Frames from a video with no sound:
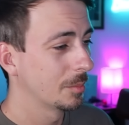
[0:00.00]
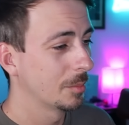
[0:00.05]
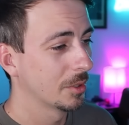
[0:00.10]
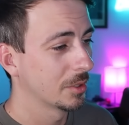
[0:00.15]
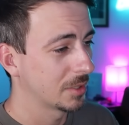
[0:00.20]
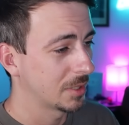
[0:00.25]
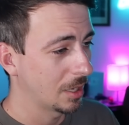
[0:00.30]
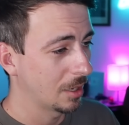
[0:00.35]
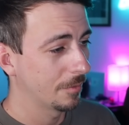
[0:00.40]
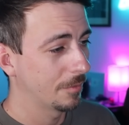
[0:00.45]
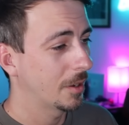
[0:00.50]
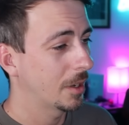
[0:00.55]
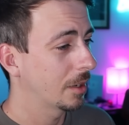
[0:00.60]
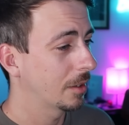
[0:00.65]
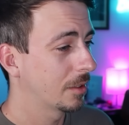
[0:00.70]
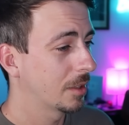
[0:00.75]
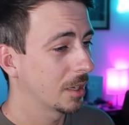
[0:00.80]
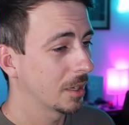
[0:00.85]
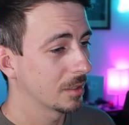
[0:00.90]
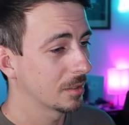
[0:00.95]
the most
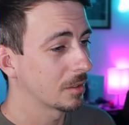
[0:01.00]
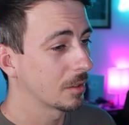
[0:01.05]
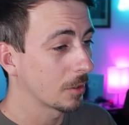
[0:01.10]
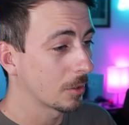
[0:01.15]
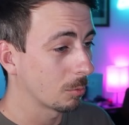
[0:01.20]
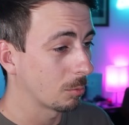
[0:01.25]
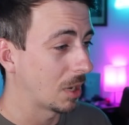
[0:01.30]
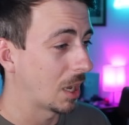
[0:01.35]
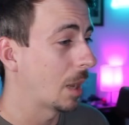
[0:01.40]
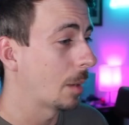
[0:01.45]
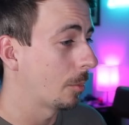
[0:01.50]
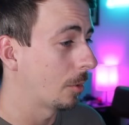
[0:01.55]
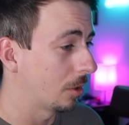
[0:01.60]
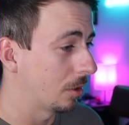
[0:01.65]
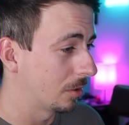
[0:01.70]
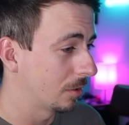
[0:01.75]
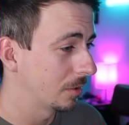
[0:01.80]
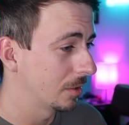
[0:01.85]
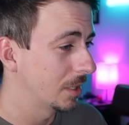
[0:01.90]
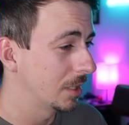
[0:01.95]
terrifying thing is the
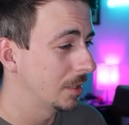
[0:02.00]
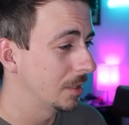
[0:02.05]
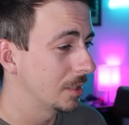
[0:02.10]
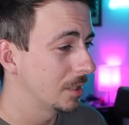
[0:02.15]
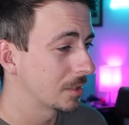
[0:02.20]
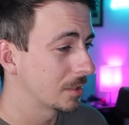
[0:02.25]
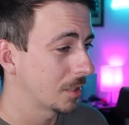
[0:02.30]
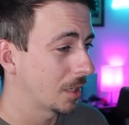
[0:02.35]
grammar in these